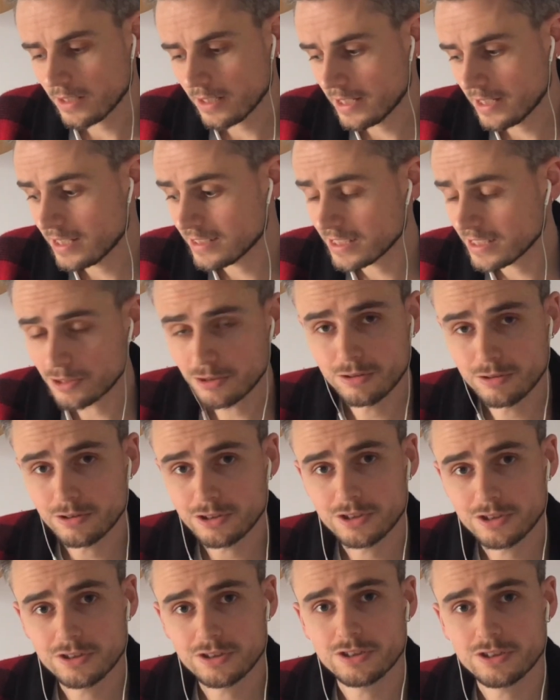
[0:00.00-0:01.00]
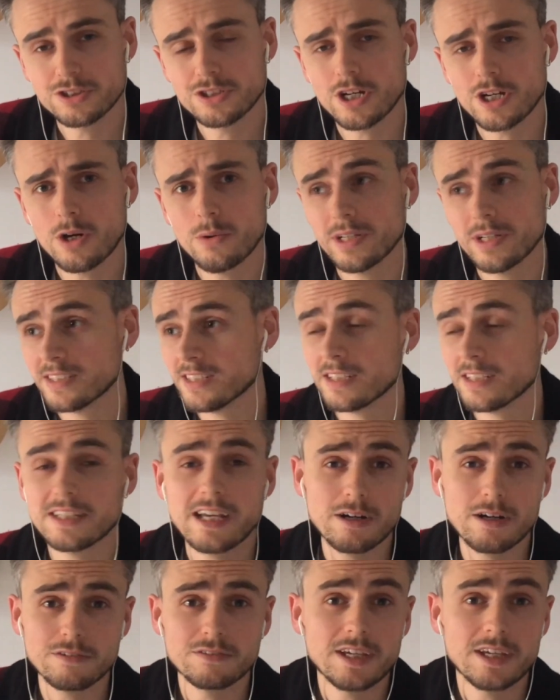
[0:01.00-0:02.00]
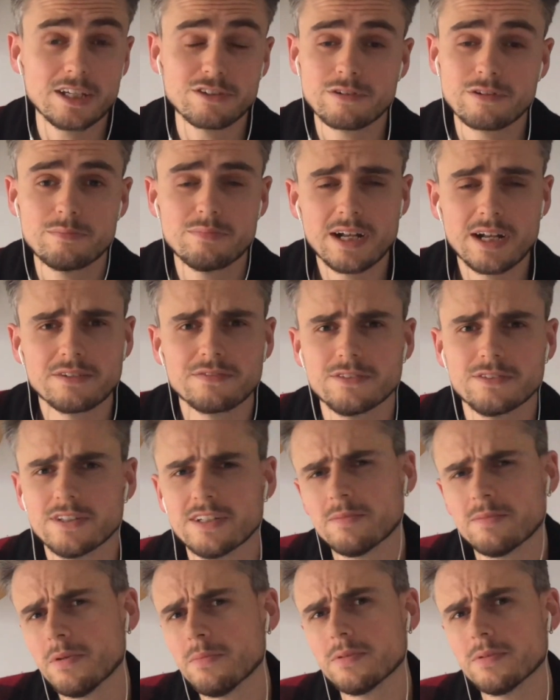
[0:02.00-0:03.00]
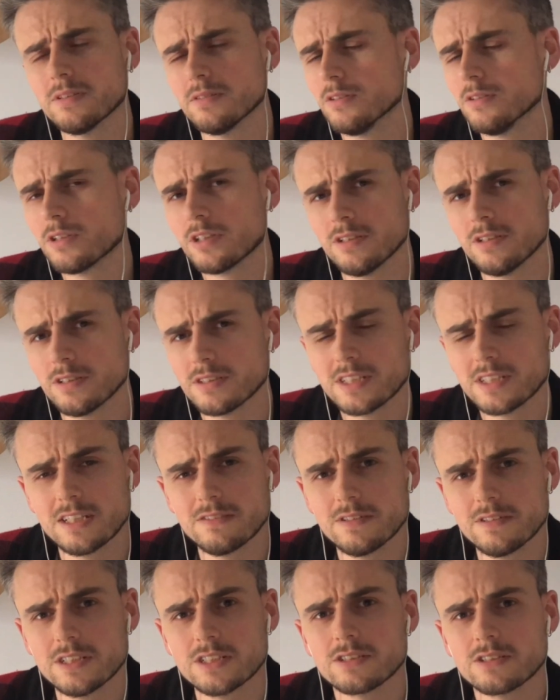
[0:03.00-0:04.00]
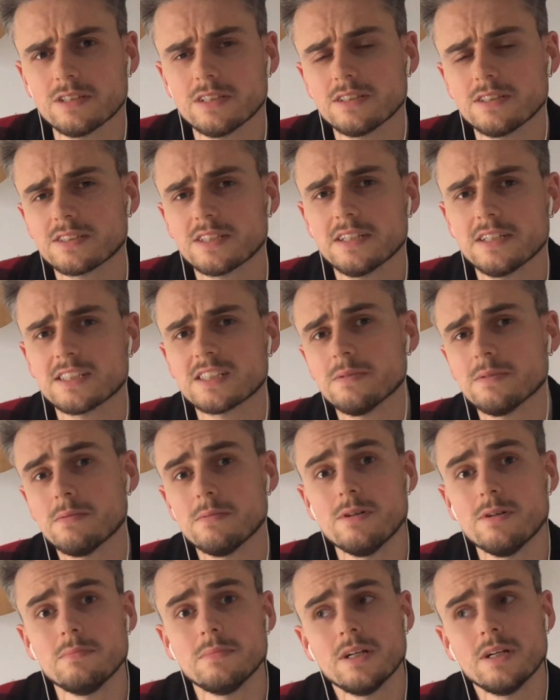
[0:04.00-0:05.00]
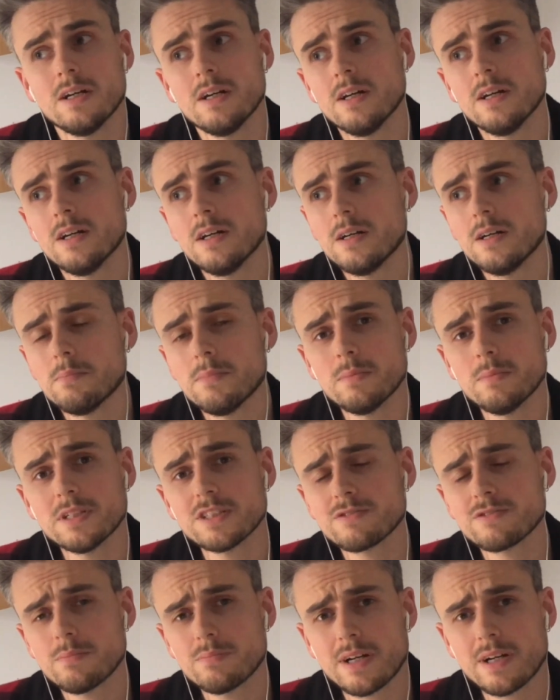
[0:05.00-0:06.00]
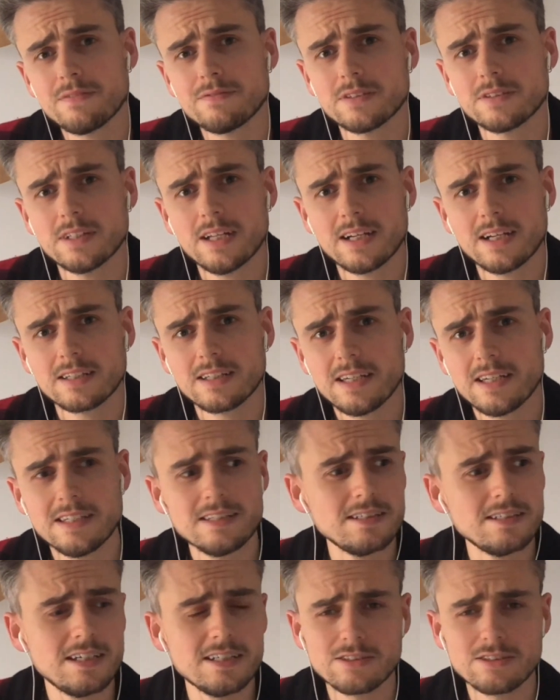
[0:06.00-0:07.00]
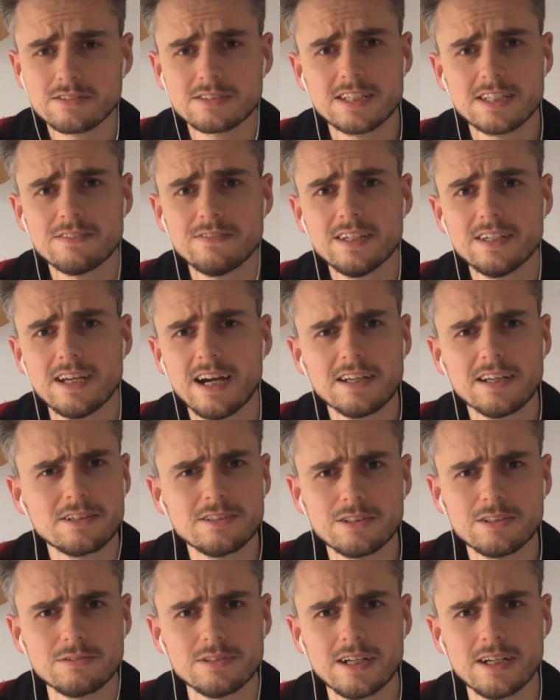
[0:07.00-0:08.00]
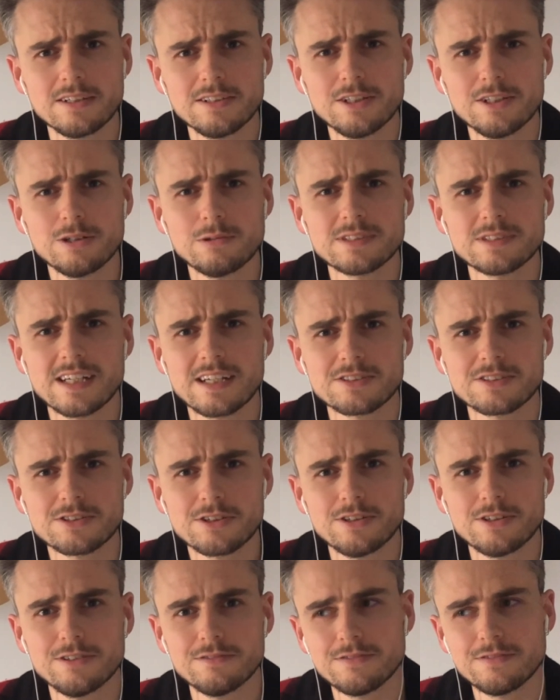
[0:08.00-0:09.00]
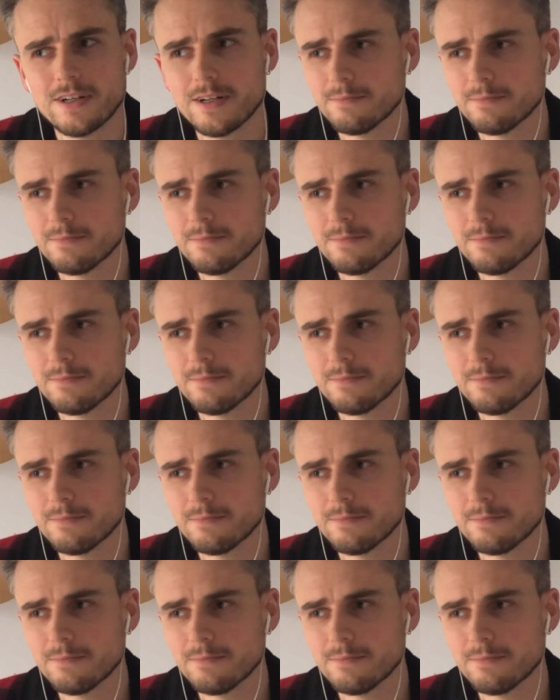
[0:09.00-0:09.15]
introduction to the show, and it said Gareth Gates from Bradford. And I remember looking at the TV screen and saying to my mum, he's from Bradford. Like he's on TV. I can do that. You know, it's that sort of.